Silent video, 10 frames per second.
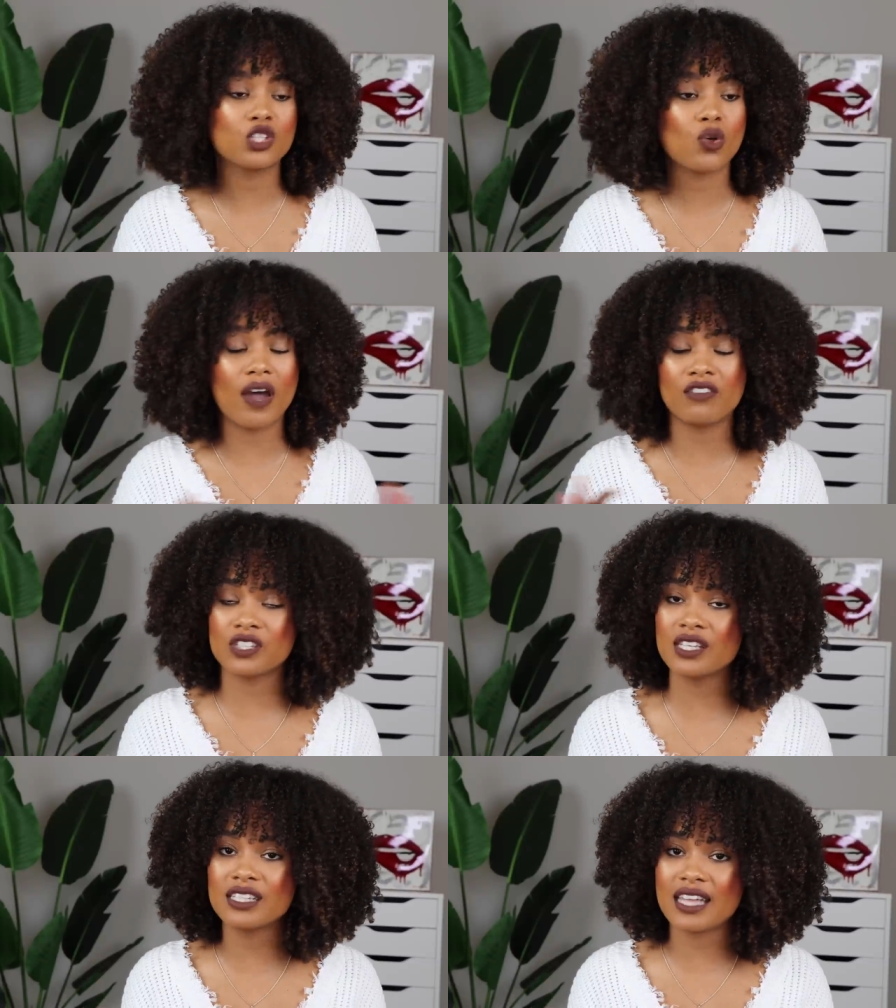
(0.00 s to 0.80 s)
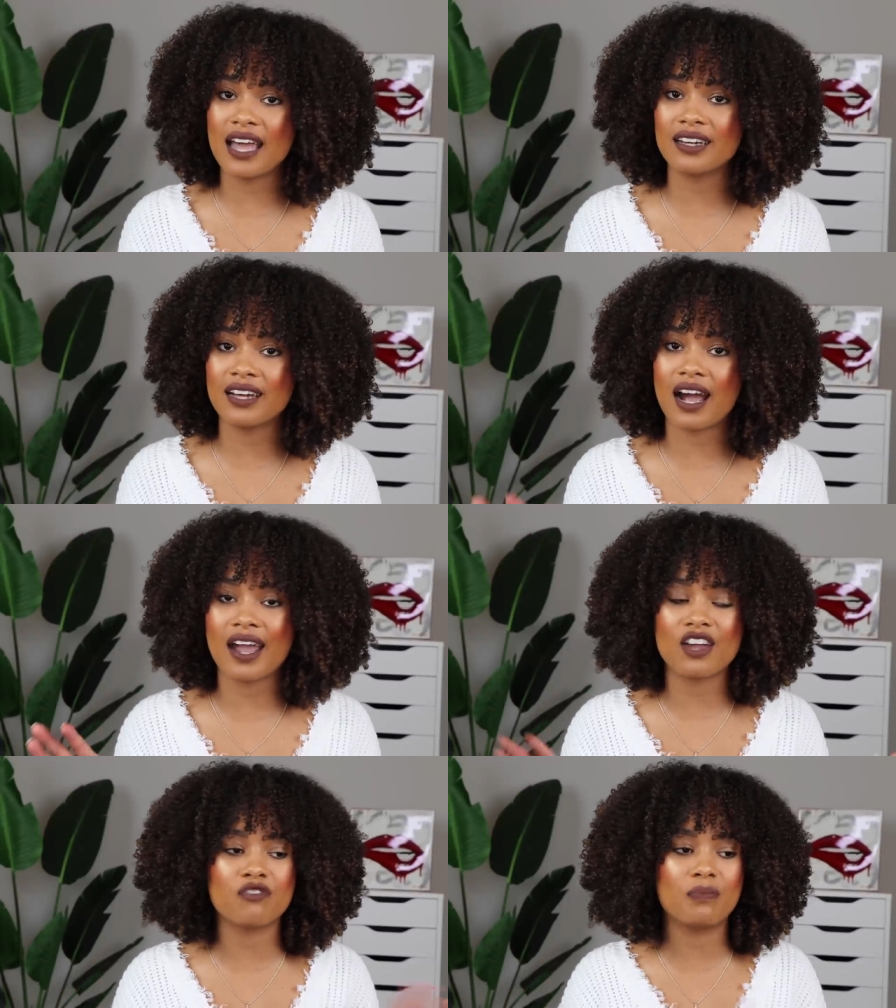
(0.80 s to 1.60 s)
So ever since then, I
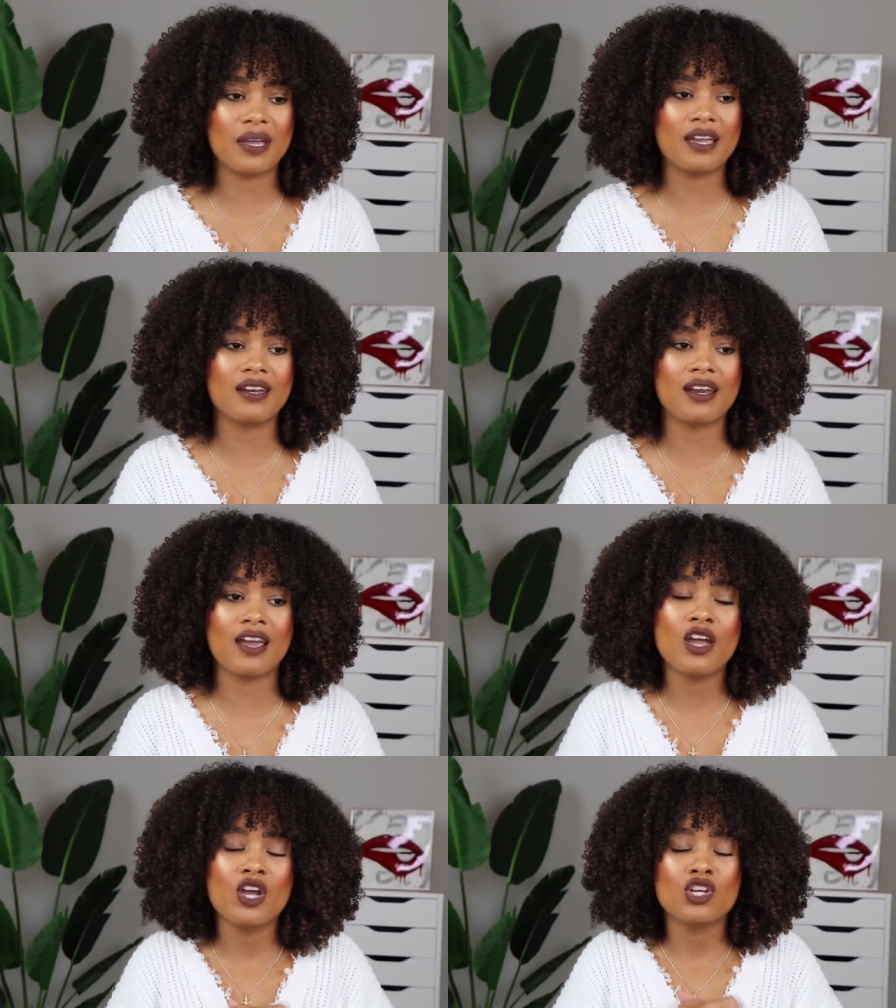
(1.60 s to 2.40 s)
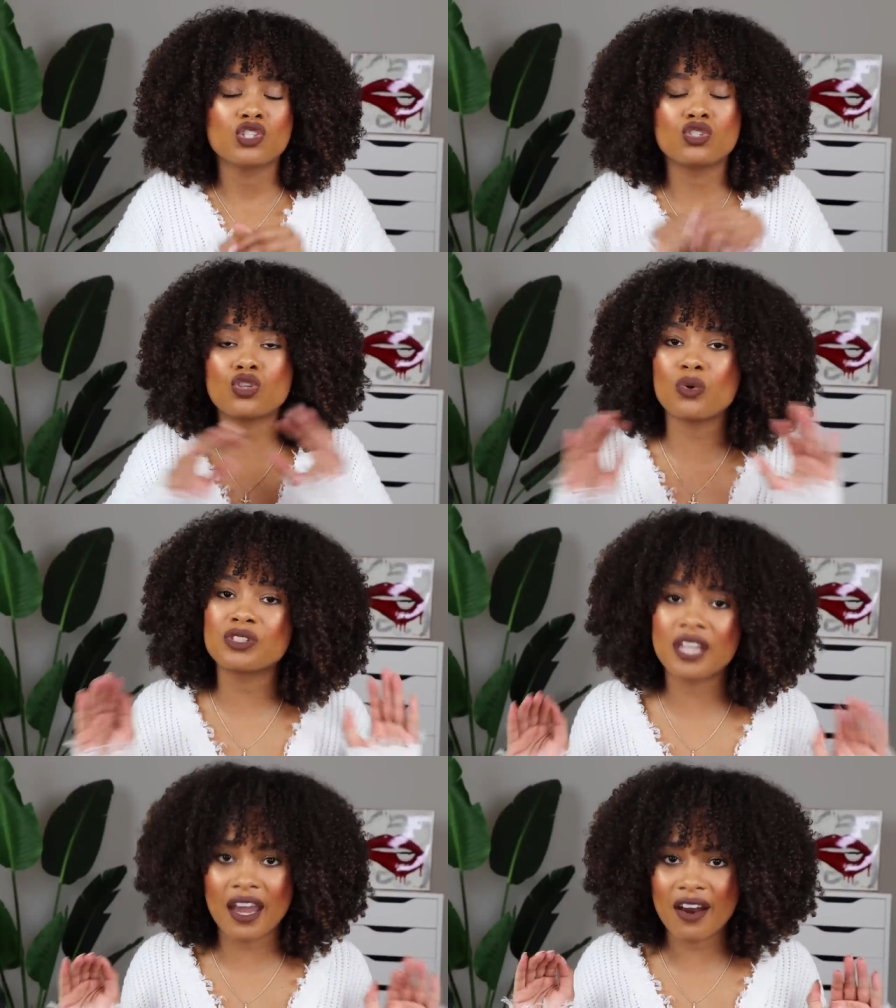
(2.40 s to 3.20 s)
have been so
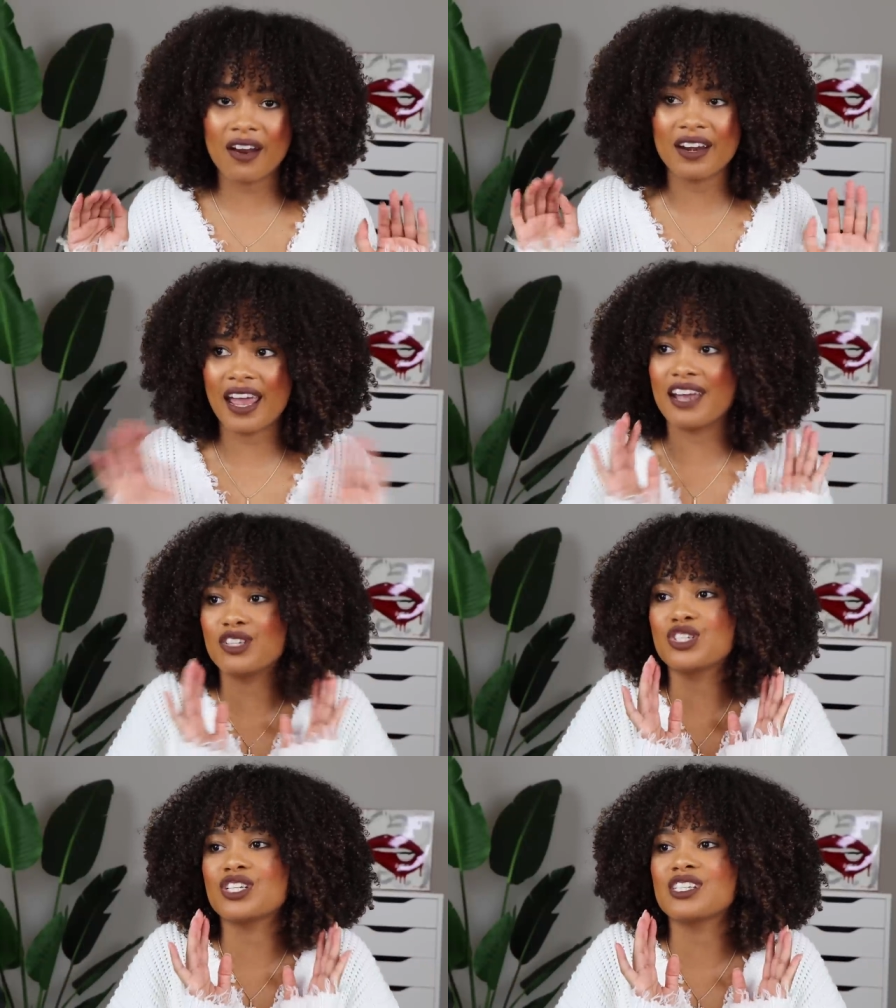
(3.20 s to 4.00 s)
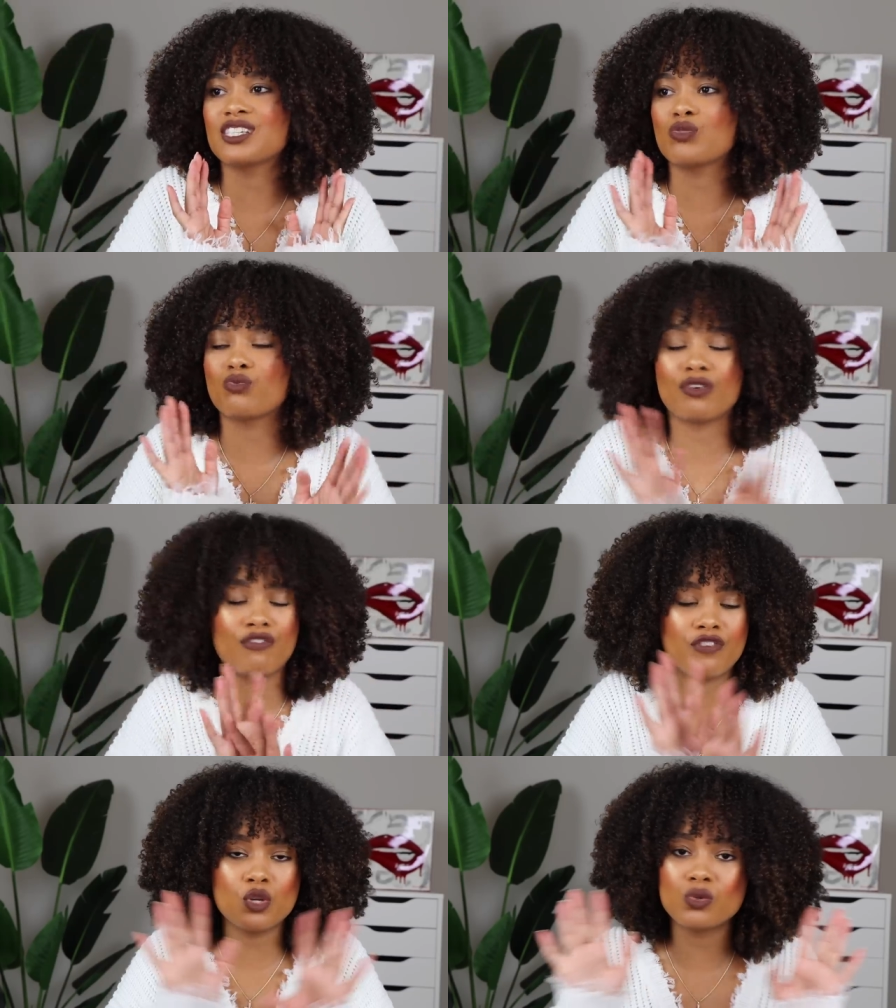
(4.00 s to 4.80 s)
scared and just
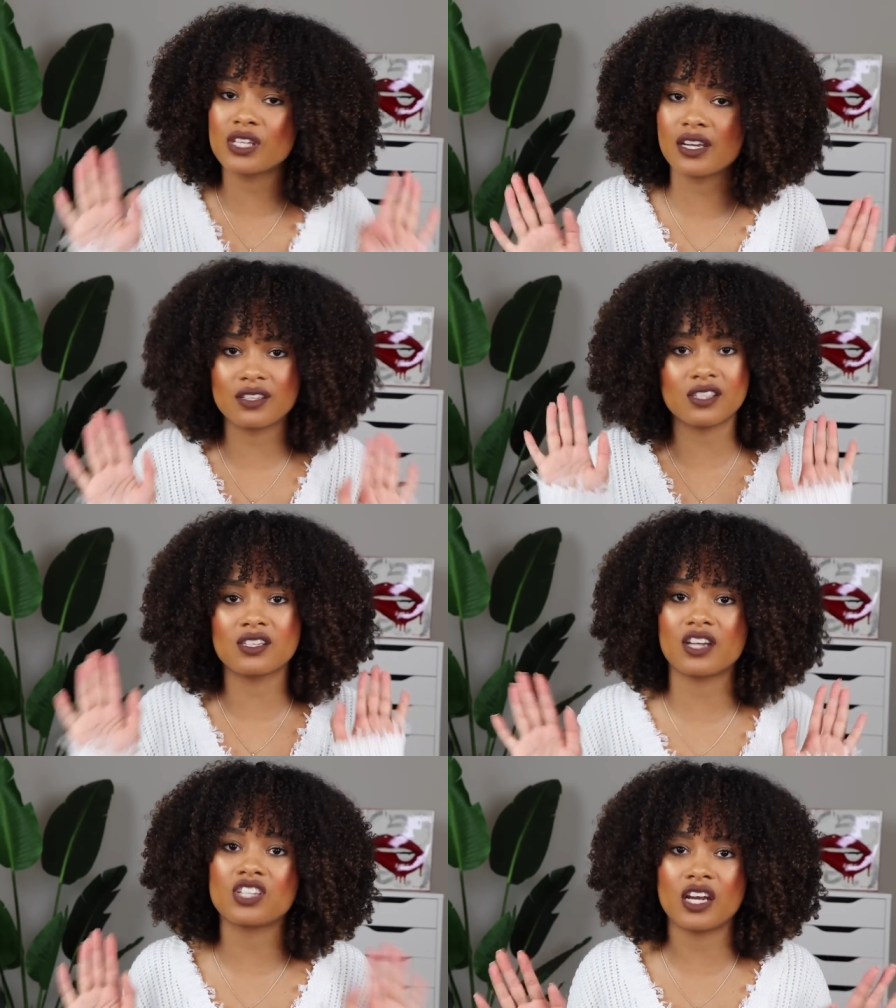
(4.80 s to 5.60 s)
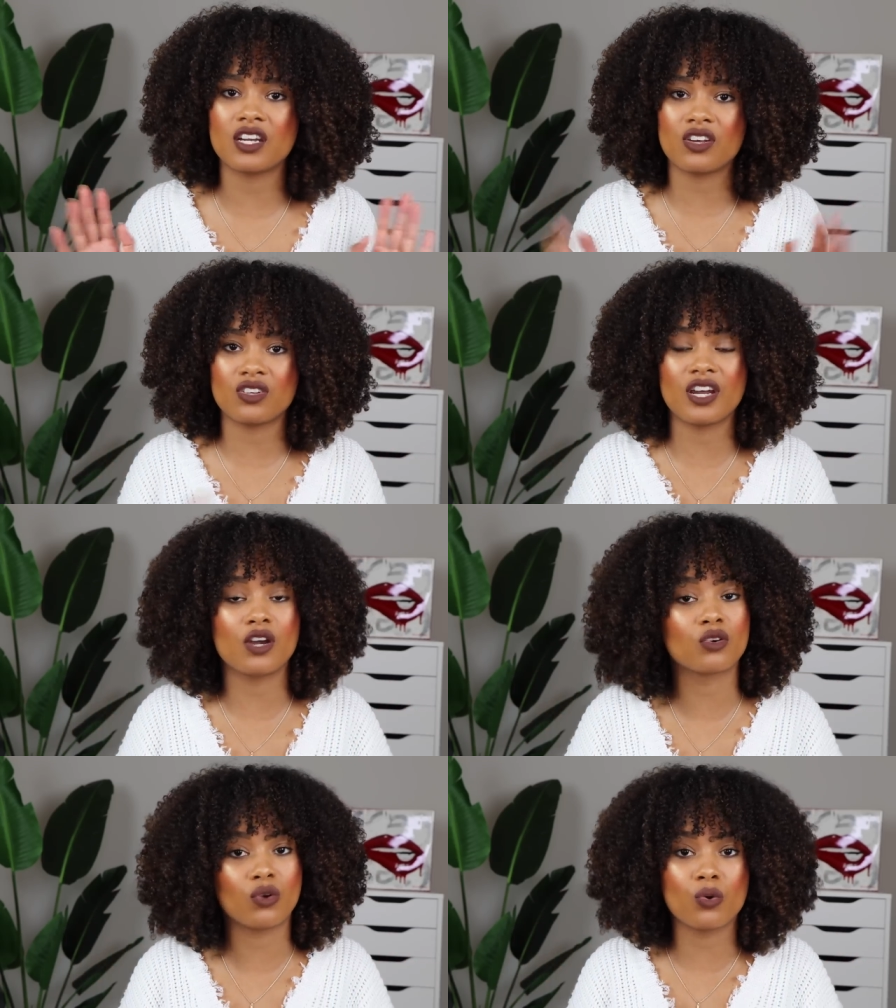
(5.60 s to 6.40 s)
refusing to touch any other
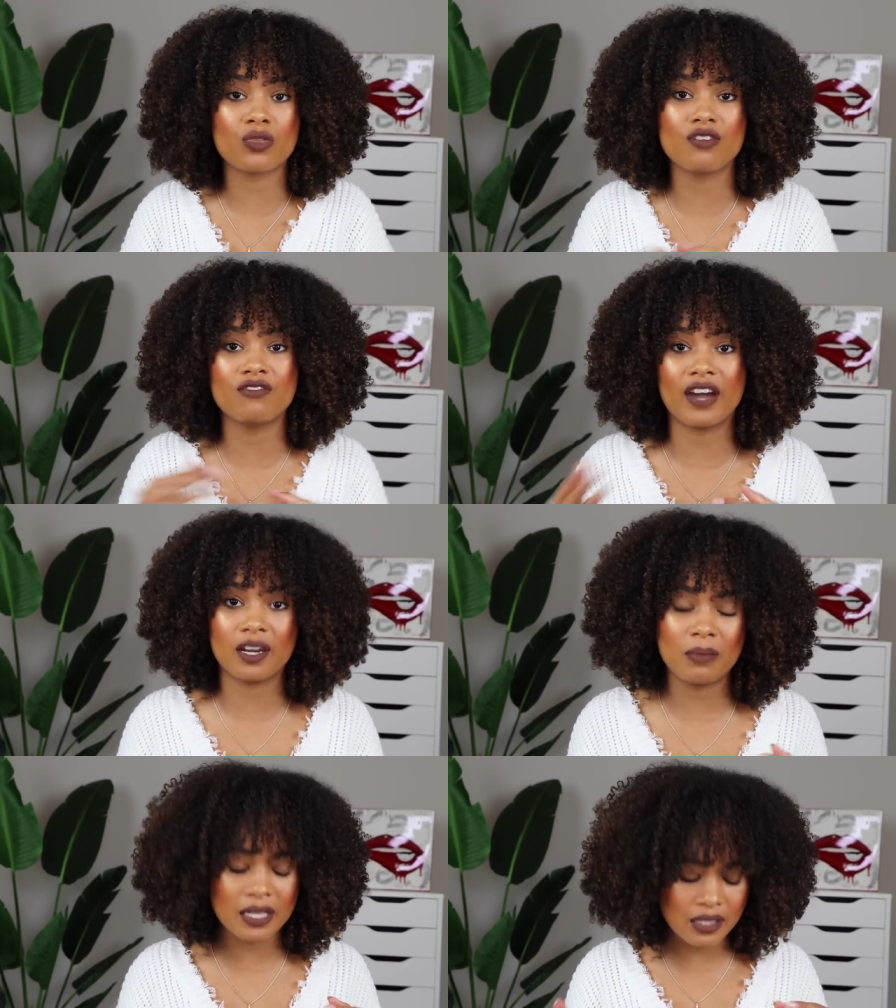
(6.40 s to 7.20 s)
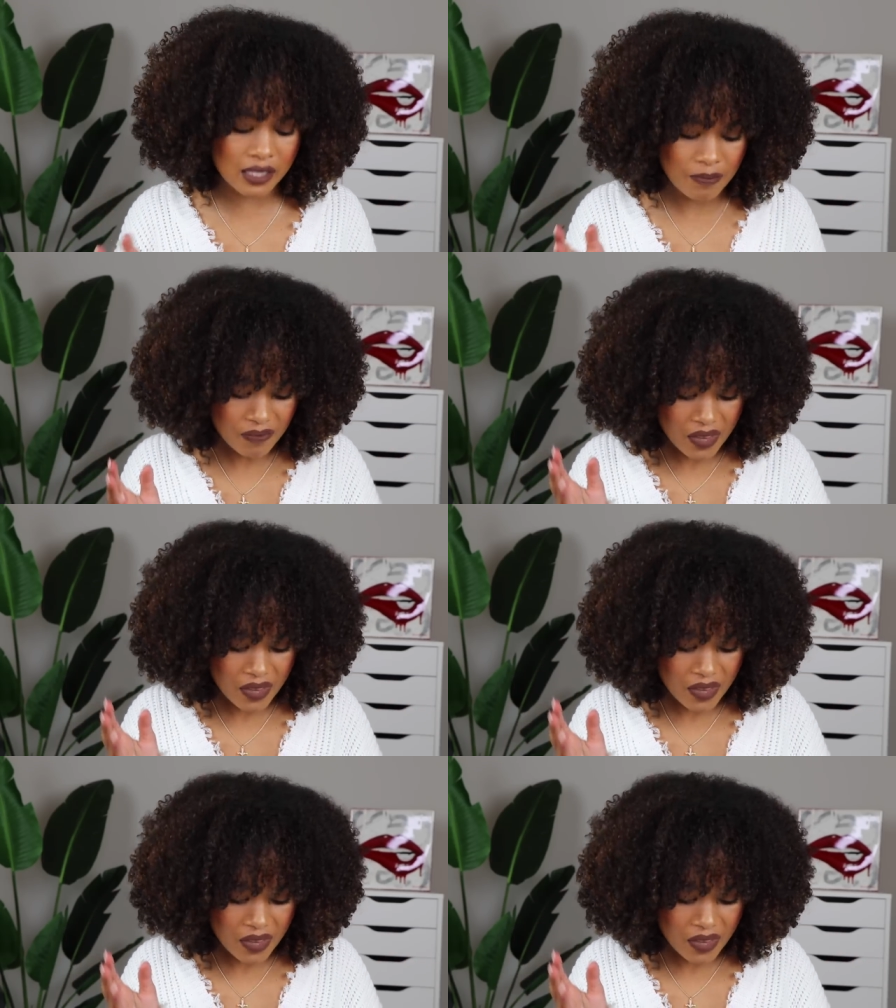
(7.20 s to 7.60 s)
hair growth vitamins.